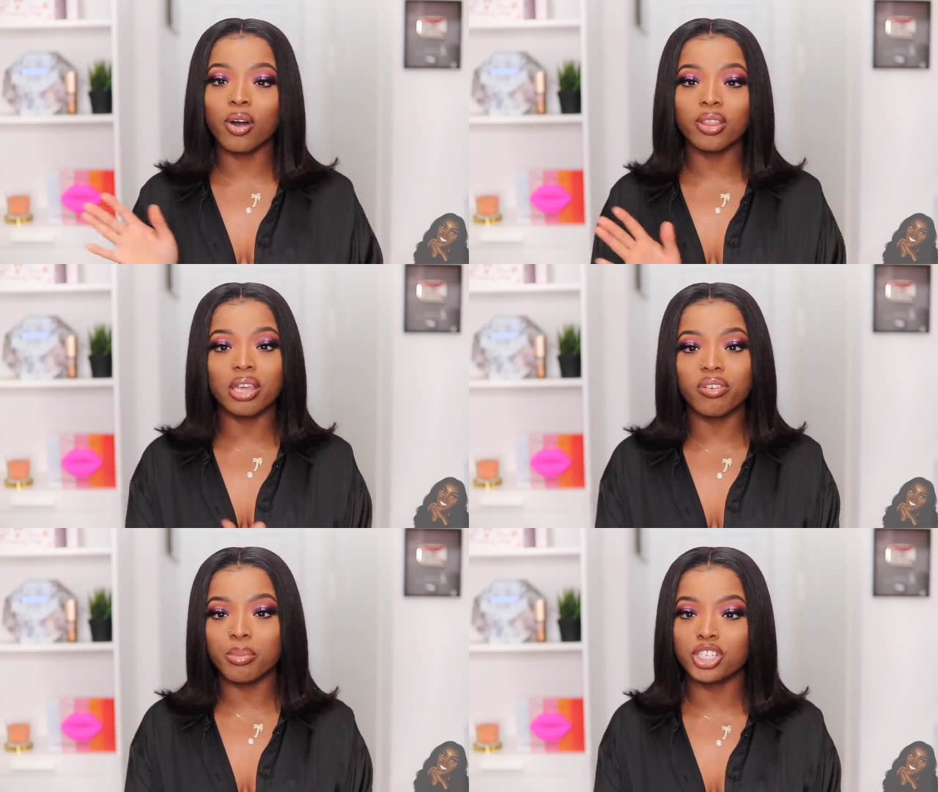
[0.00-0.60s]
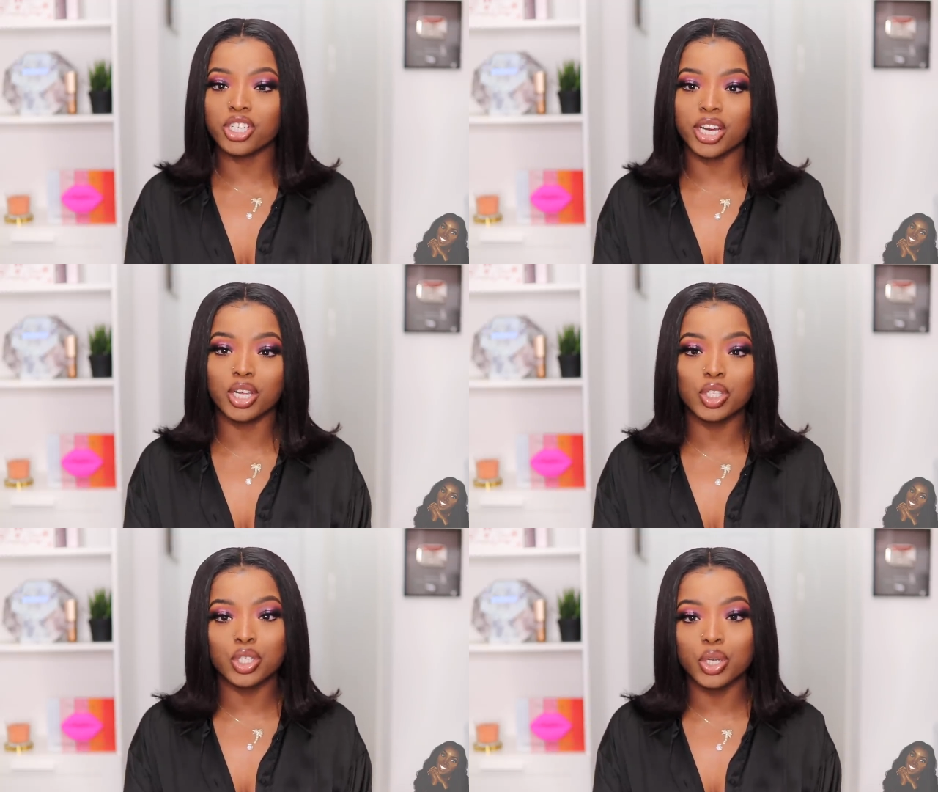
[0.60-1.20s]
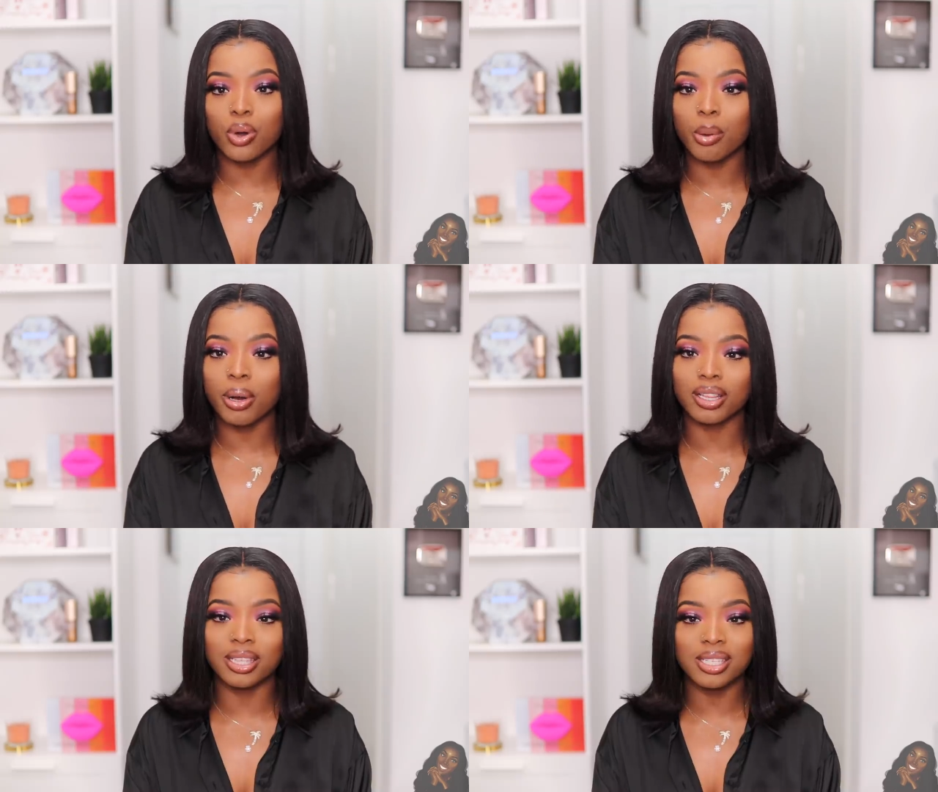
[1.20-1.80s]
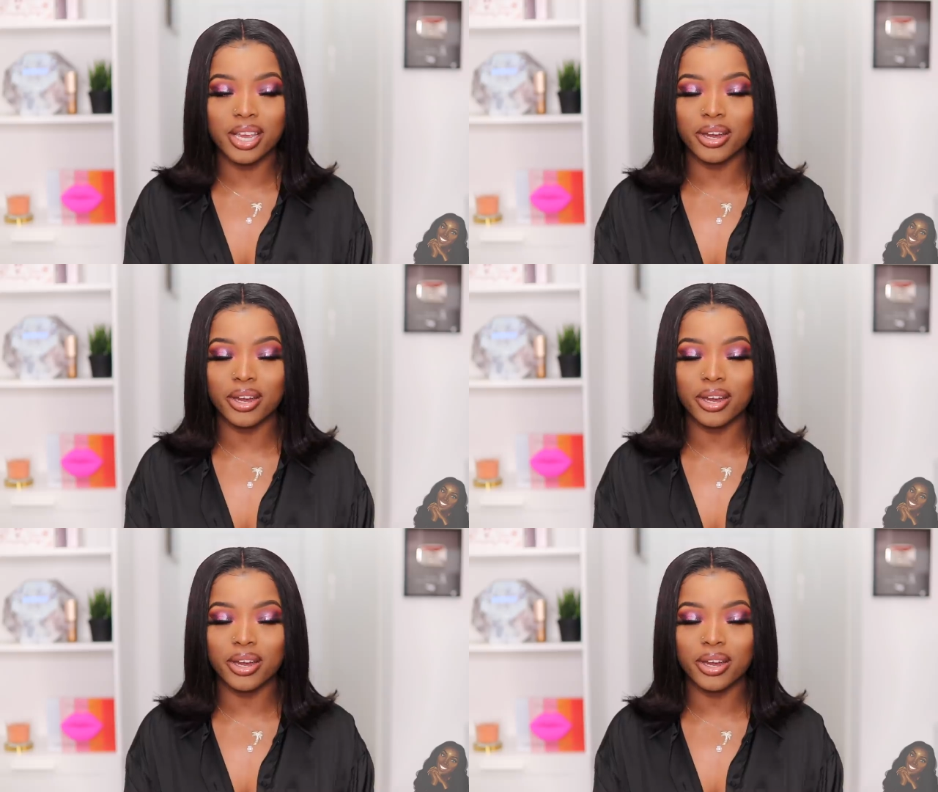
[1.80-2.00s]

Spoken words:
All the information I need to know about this